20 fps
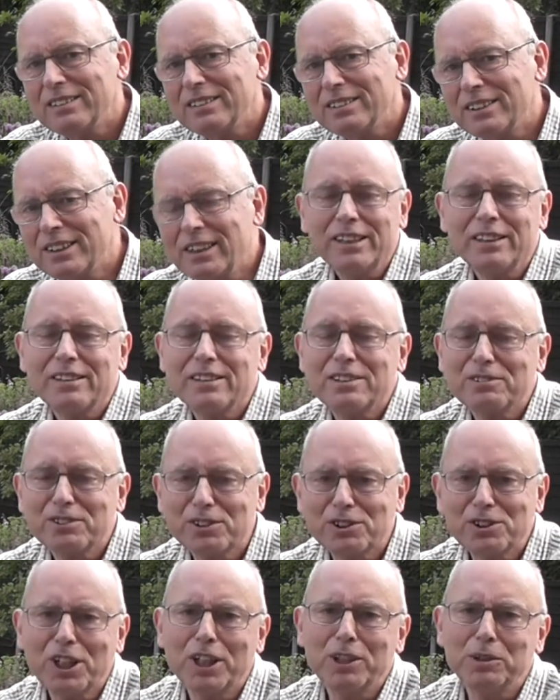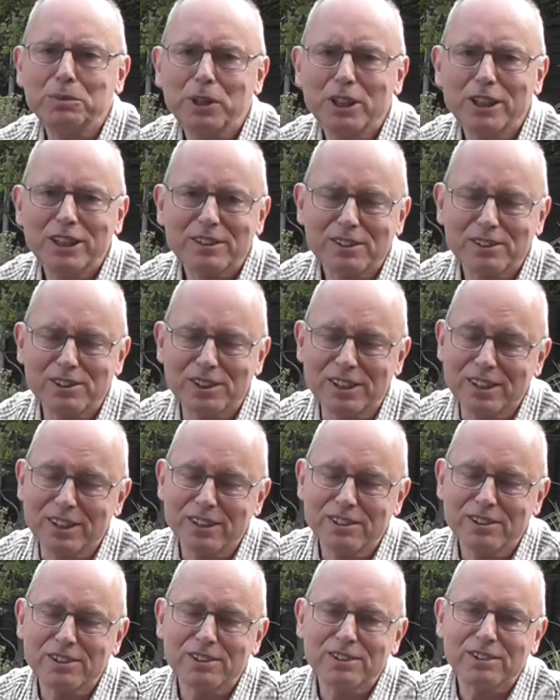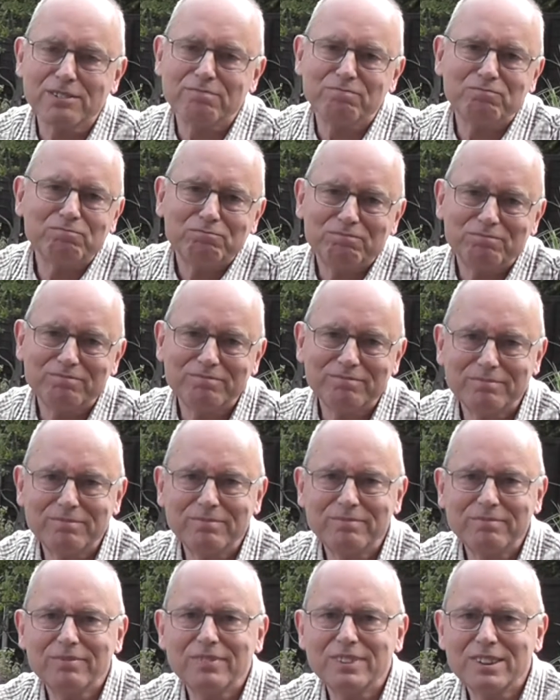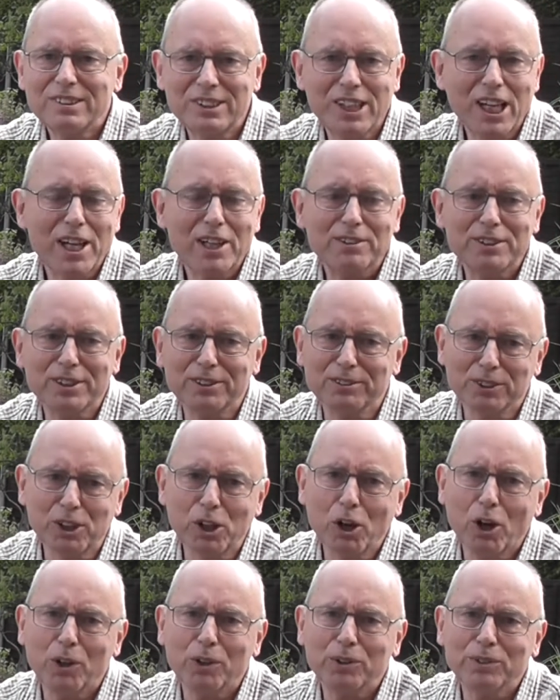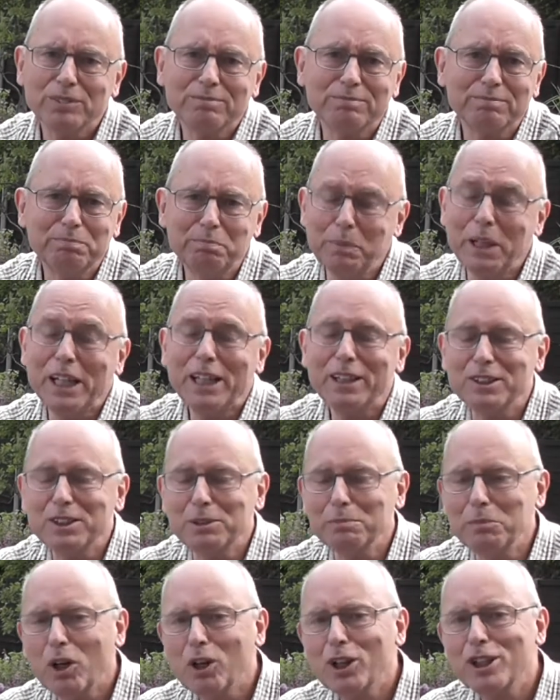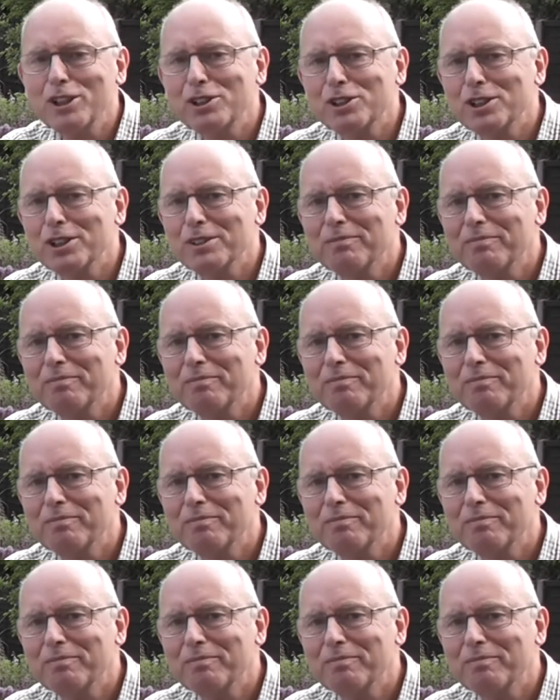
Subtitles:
the steelworks is dead and gone, being demolished.